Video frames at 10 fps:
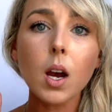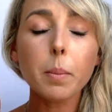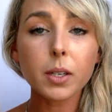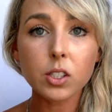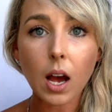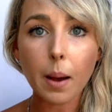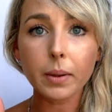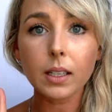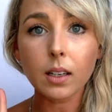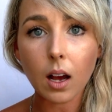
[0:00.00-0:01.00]

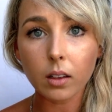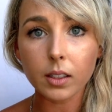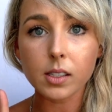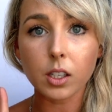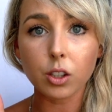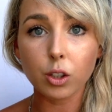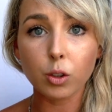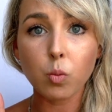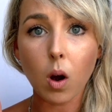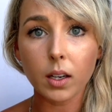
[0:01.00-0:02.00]
predominant colors that
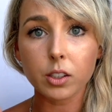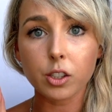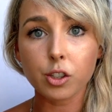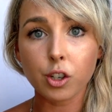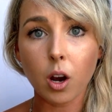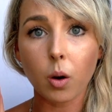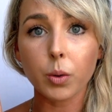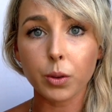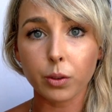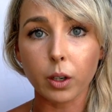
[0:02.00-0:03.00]
you want to show
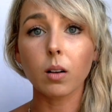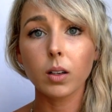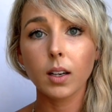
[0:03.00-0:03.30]
through.